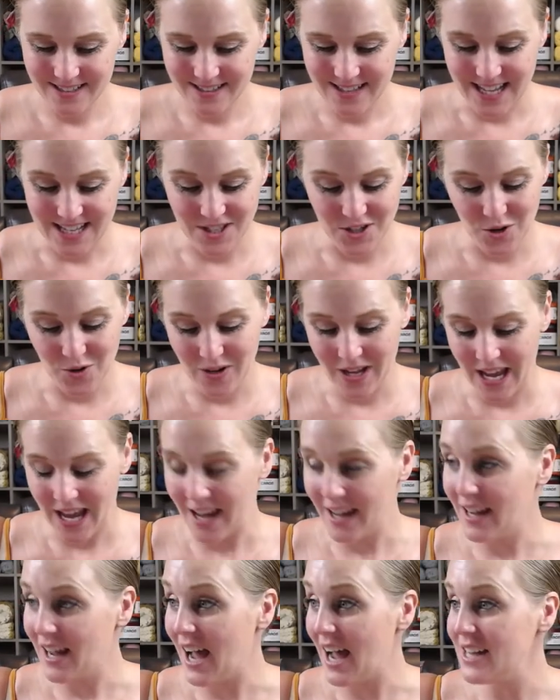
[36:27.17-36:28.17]
that's
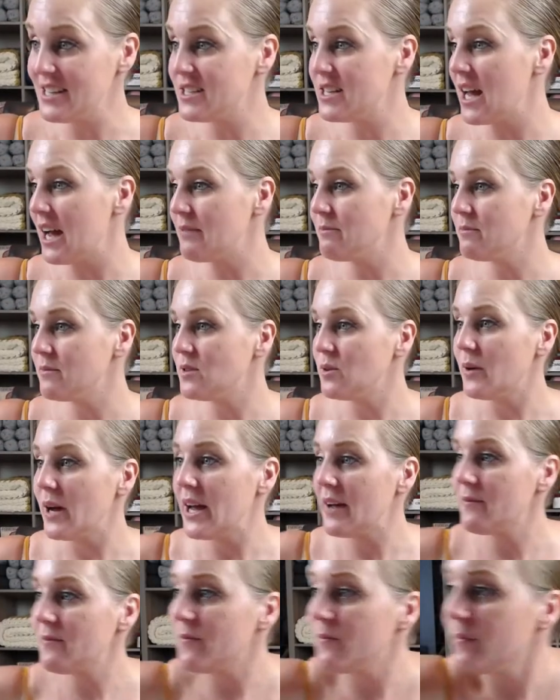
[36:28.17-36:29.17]
okay. I do I
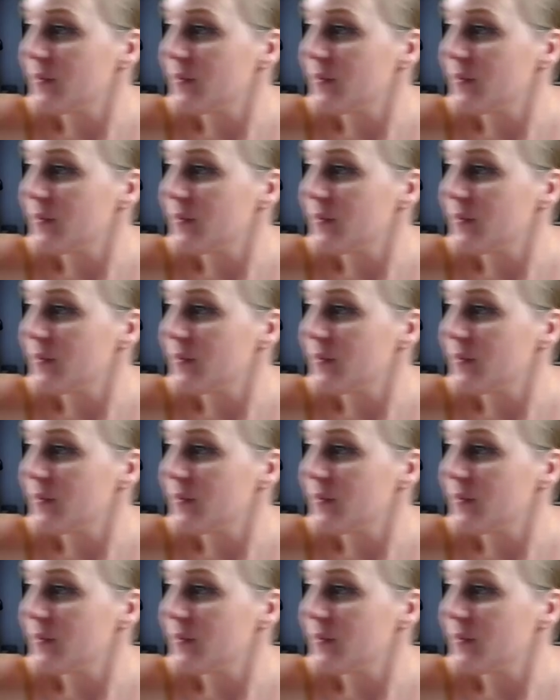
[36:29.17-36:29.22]
have